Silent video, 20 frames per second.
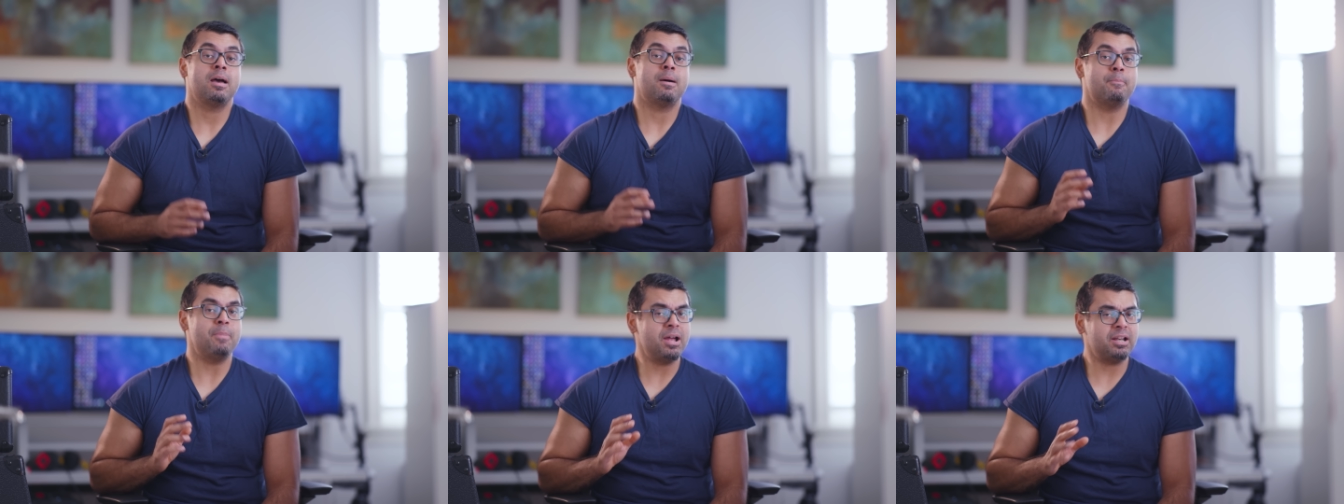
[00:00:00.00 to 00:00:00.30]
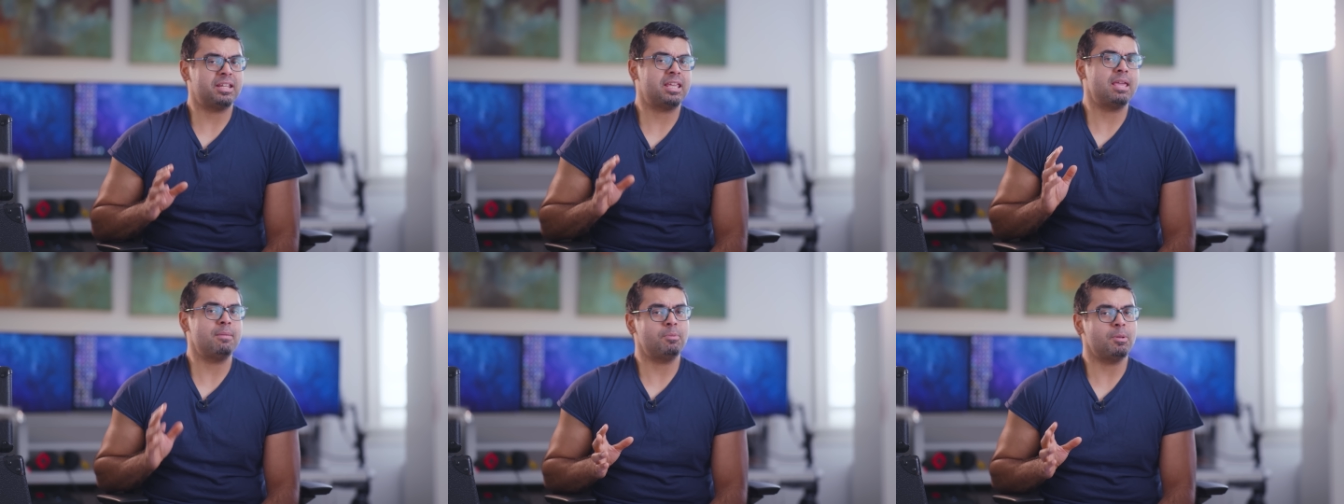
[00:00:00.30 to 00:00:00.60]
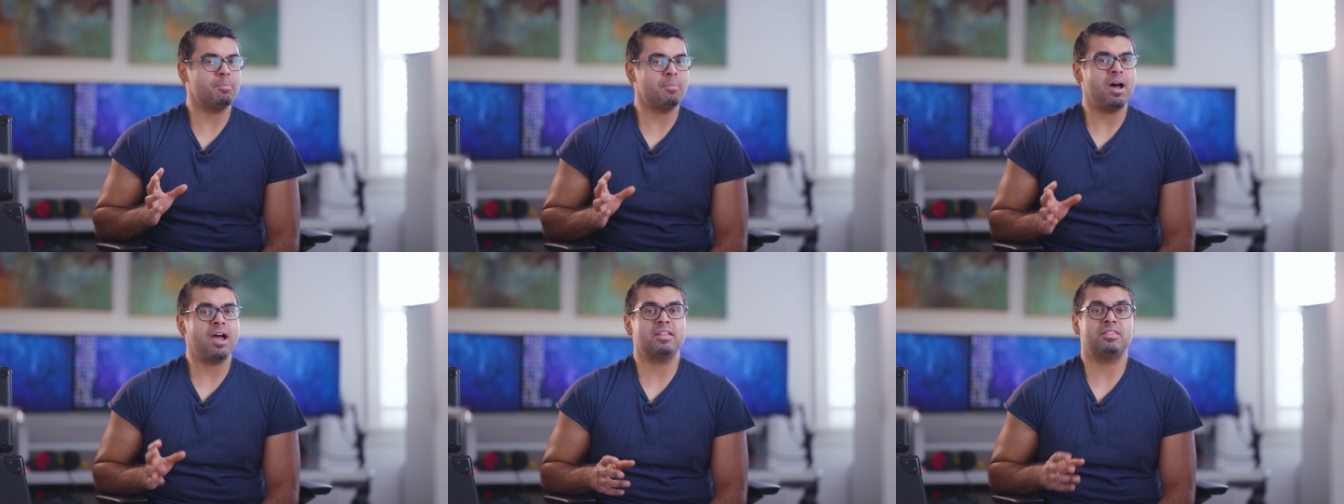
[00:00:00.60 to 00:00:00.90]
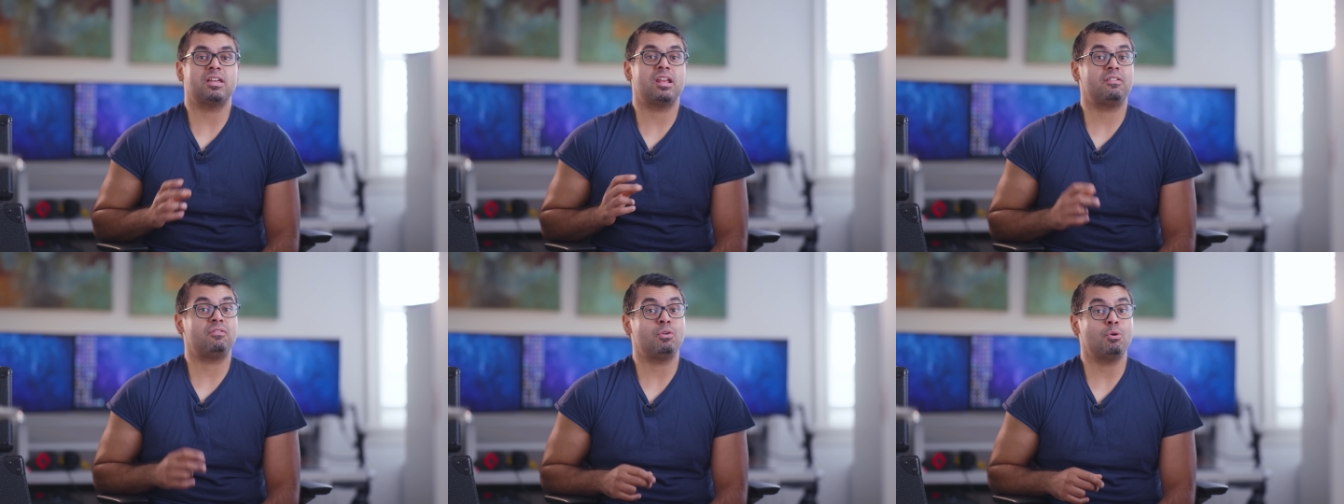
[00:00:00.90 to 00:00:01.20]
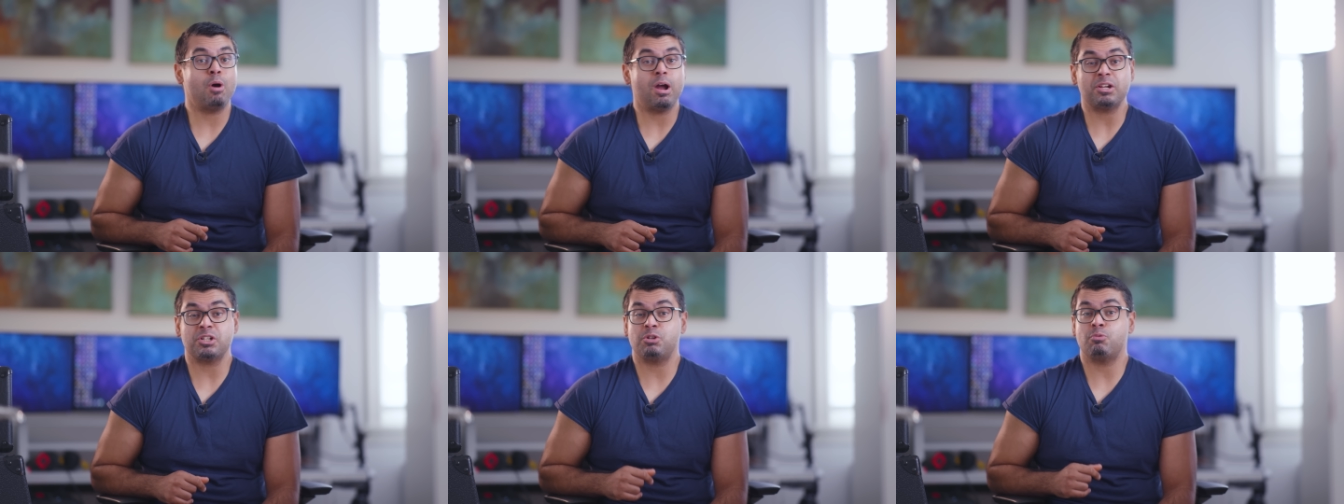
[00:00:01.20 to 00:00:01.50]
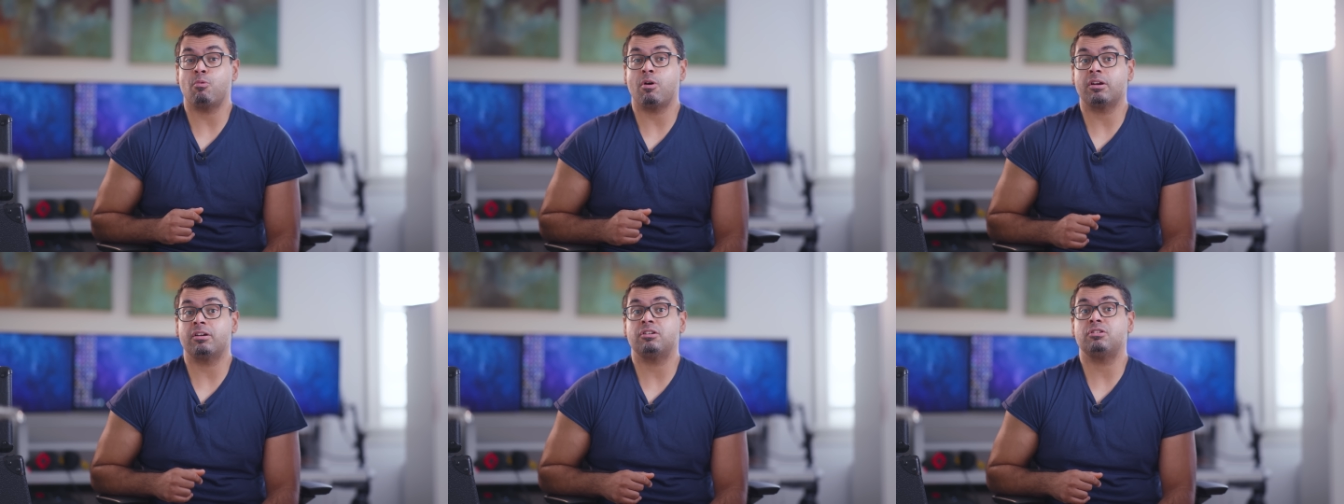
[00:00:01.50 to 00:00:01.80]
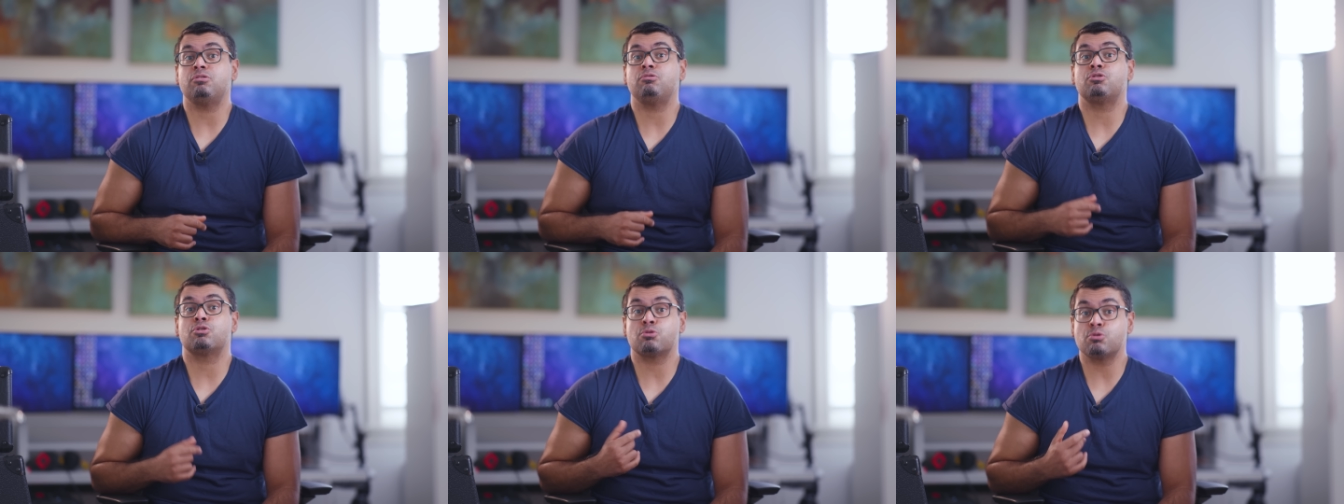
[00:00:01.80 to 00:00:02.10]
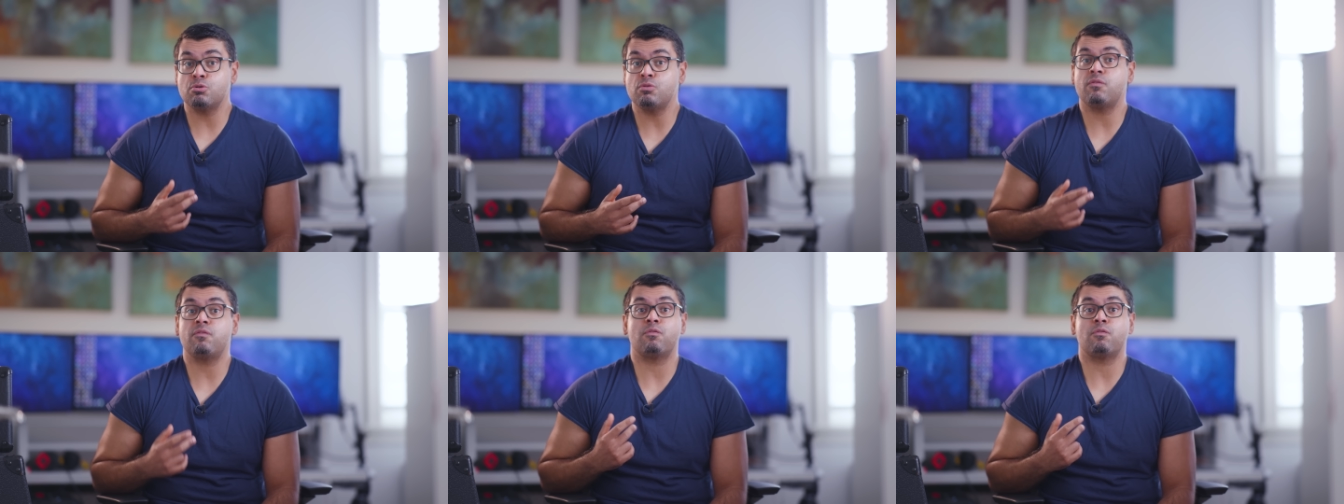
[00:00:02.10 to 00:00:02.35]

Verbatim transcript: but keep in mind that if you actually want to do true